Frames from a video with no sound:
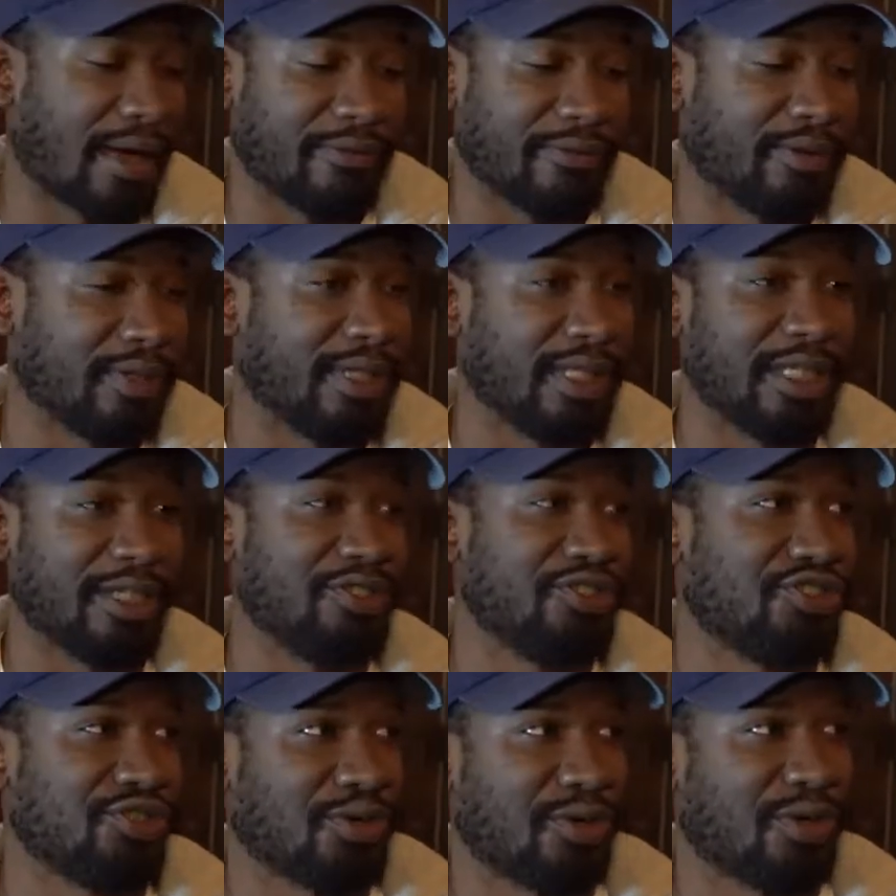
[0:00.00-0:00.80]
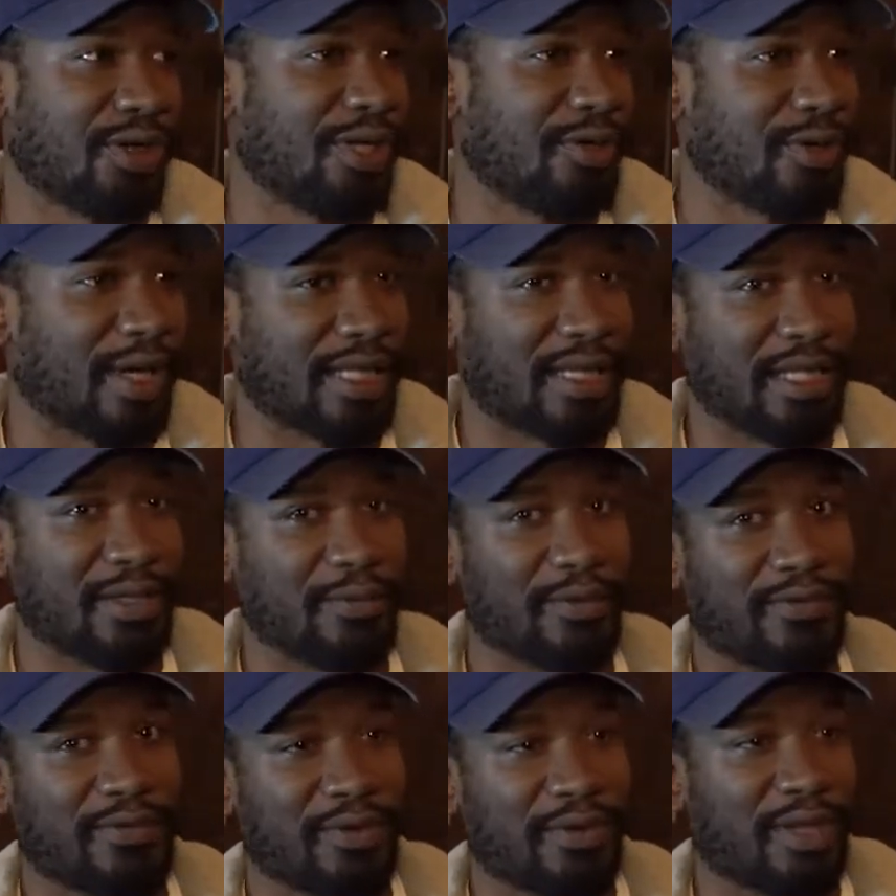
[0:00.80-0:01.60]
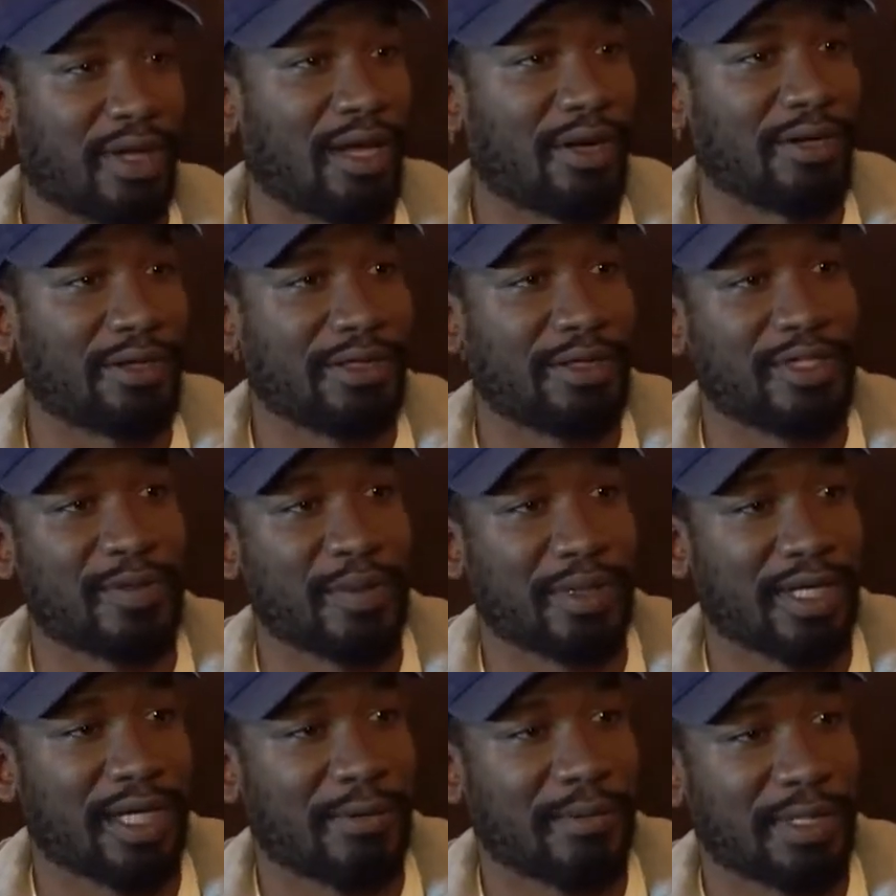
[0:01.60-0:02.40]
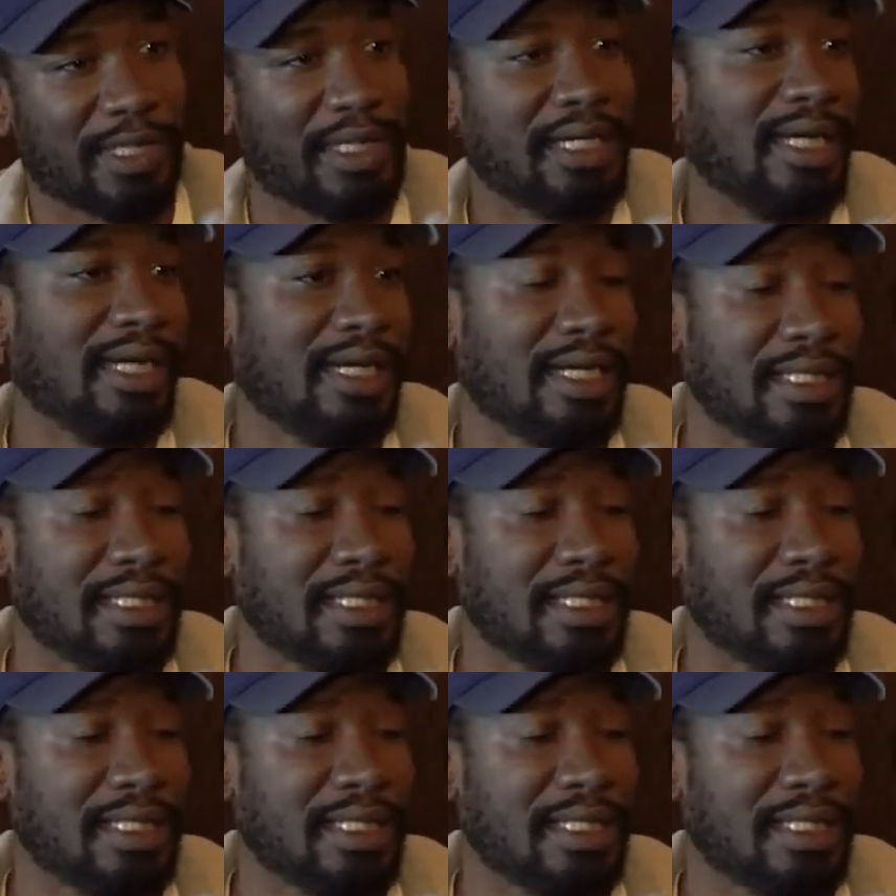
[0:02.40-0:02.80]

I, really enjoy, I think, what Fort Lauderdale is becoming.